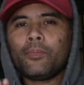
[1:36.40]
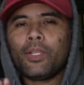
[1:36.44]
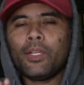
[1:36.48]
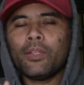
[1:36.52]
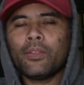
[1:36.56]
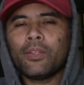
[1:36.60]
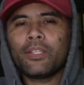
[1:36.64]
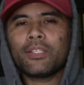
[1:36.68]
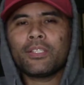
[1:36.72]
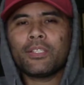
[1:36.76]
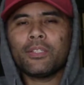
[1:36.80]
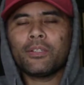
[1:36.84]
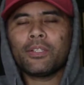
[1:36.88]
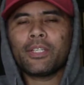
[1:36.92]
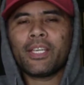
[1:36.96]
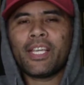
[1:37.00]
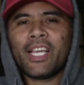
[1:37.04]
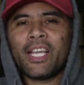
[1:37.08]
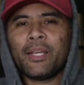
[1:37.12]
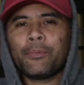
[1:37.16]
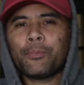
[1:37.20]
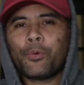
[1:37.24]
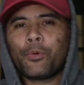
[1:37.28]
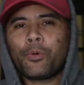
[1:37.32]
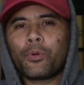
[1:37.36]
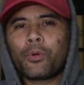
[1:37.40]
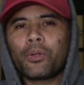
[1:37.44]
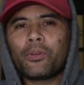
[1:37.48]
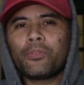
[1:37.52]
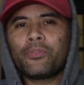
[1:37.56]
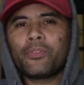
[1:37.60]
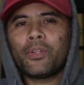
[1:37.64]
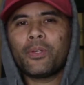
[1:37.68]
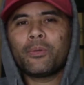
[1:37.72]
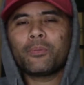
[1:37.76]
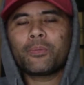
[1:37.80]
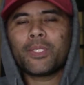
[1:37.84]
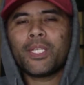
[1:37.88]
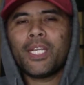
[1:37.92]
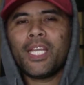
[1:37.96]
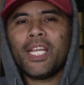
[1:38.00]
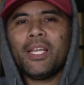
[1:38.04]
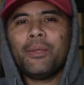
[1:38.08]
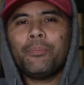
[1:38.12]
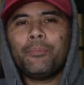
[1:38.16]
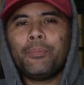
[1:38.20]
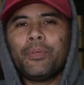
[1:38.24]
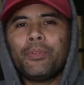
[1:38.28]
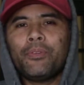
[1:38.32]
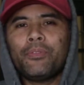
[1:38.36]
this little camcorder films in
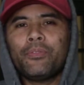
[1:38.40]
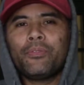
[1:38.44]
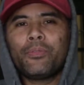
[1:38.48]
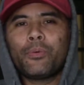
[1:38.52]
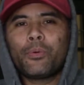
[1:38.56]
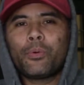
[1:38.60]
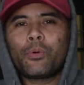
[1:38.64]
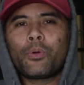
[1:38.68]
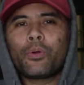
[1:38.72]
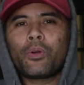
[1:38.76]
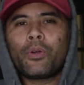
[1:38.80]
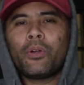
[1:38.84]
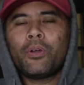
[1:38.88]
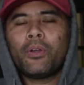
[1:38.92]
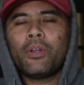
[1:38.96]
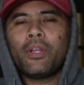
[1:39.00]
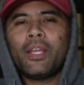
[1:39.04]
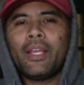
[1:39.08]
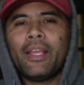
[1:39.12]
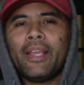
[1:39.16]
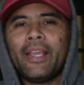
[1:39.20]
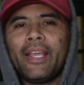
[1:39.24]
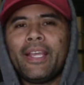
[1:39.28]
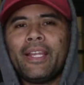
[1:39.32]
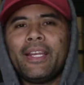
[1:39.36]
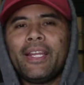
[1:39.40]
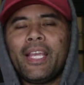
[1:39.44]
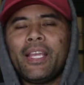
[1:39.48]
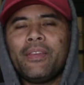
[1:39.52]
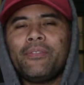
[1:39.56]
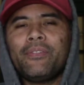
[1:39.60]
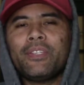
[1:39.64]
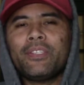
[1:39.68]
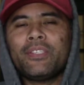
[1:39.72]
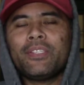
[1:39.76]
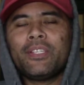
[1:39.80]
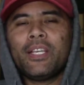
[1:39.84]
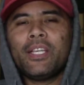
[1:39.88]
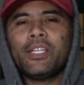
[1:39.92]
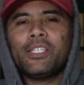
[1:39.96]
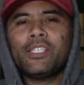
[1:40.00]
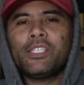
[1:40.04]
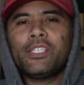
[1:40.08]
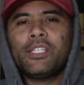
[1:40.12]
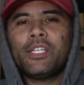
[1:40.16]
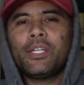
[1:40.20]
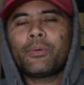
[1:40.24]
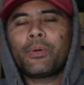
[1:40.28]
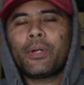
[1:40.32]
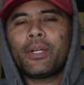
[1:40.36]
MP4 and AVC
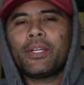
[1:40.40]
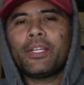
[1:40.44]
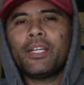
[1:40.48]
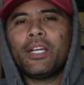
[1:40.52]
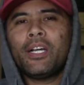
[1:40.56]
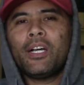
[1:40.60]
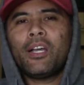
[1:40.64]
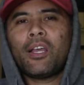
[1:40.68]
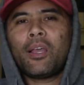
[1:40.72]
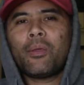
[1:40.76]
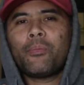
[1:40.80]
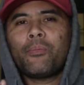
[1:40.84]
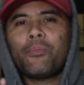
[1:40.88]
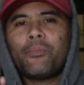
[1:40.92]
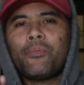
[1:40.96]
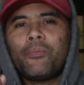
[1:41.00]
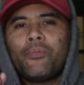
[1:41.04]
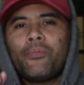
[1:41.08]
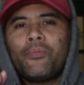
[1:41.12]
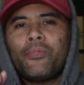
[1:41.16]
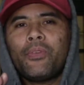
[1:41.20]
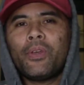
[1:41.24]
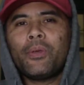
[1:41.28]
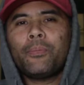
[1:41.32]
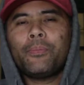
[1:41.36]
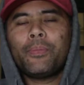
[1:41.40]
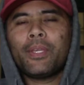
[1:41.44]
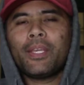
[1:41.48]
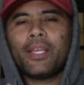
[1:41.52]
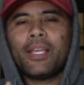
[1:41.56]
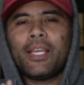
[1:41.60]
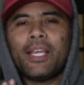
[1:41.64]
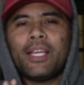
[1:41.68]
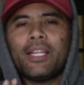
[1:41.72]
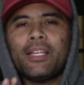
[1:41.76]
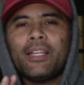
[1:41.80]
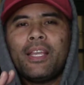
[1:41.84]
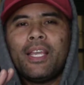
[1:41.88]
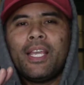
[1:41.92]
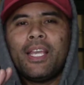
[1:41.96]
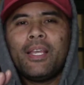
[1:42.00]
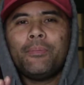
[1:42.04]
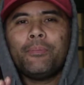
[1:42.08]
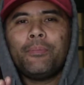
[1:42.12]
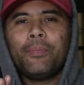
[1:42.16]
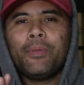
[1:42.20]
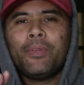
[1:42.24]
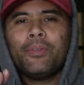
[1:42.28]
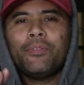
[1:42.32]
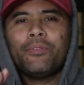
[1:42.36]
HD. Right now I'm filming at
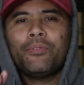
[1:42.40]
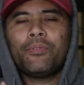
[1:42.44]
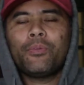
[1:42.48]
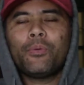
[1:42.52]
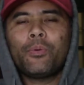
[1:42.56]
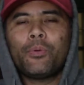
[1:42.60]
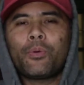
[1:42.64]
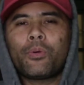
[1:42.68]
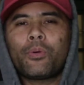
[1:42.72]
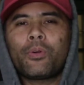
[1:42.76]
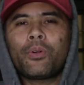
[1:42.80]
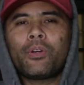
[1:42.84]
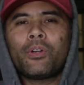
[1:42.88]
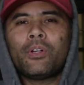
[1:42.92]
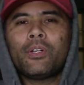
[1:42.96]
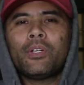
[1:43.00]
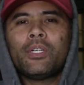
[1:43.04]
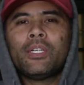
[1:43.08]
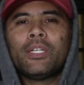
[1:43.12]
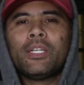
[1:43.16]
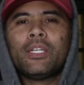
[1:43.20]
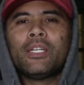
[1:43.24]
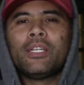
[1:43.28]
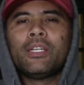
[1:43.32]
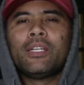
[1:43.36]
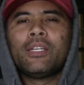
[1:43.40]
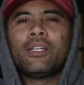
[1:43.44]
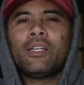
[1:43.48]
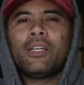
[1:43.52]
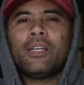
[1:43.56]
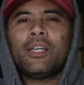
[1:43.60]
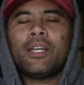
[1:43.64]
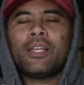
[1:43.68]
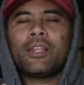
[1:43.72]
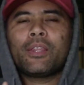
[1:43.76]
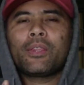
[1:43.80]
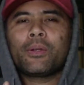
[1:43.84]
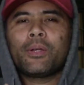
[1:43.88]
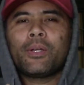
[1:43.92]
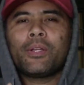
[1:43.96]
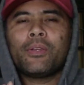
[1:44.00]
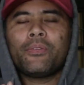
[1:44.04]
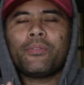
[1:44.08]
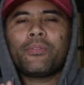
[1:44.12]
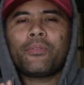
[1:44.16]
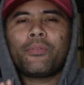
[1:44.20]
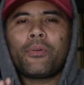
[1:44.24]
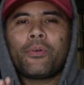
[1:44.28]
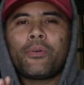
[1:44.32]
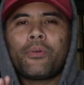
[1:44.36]
MP4 at
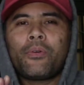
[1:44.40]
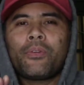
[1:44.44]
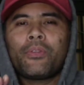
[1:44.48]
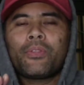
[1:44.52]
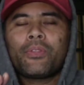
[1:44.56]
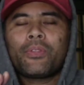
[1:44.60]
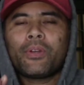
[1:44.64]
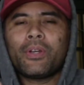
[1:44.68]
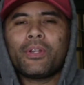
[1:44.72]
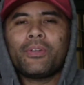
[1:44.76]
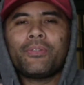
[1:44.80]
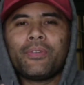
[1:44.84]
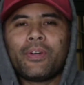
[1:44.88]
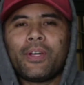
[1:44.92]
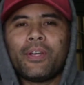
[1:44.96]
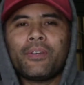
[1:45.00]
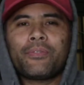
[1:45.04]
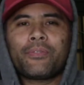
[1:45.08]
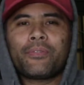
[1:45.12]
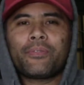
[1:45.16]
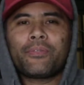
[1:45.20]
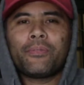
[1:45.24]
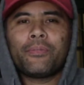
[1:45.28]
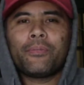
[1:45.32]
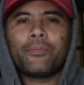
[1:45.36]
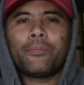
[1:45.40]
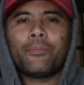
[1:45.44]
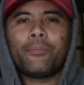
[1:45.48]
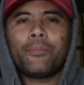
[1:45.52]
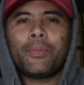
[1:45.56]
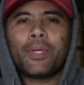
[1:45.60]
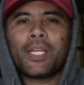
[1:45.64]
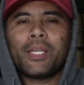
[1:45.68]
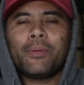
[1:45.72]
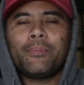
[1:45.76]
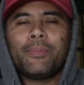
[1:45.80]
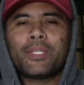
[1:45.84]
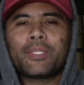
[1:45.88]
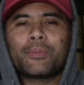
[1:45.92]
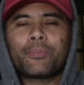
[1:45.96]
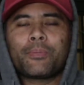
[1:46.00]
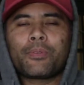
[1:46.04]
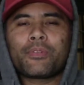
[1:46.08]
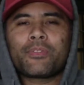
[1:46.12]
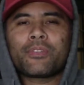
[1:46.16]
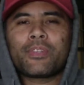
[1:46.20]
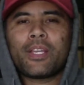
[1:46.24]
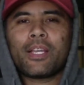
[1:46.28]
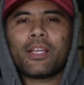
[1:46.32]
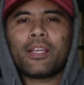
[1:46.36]
35 megabits per
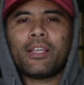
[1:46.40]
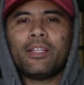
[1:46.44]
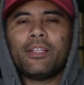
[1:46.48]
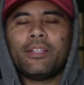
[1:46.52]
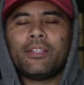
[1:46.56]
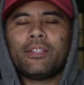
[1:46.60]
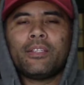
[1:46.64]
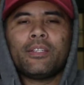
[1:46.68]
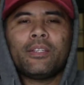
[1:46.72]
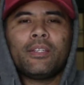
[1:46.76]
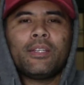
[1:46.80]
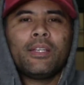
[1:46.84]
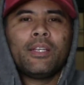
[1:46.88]
second.